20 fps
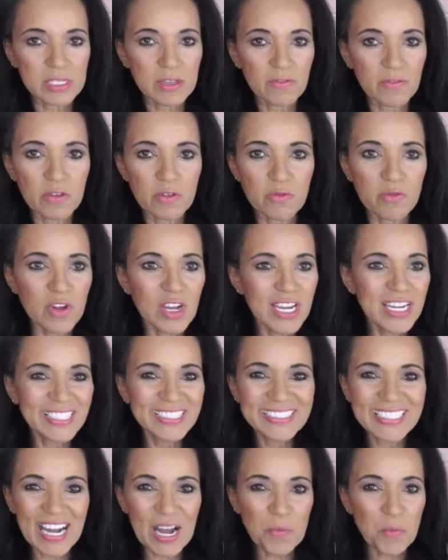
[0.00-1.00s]
If you've
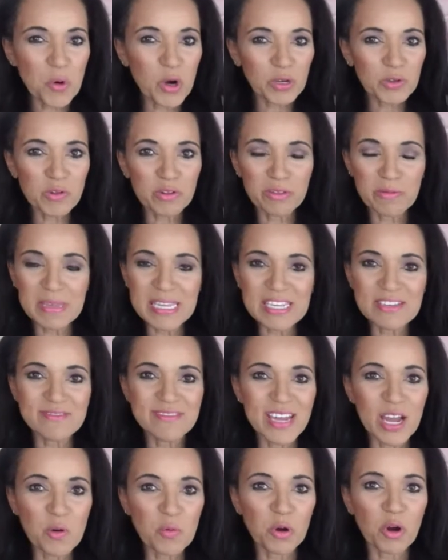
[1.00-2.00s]
worked with me, you
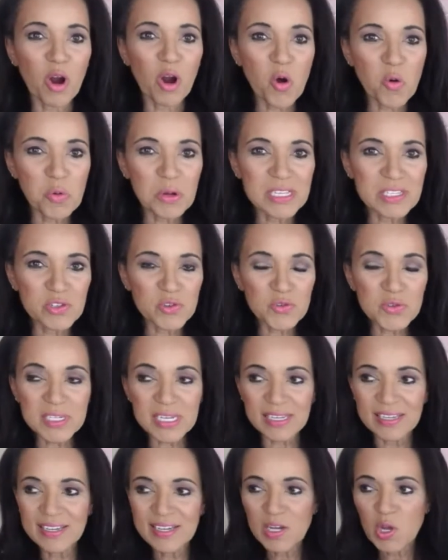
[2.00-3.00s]
know we're always
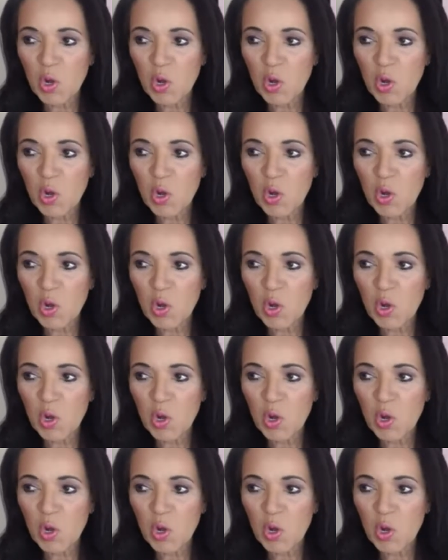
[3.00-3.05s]
using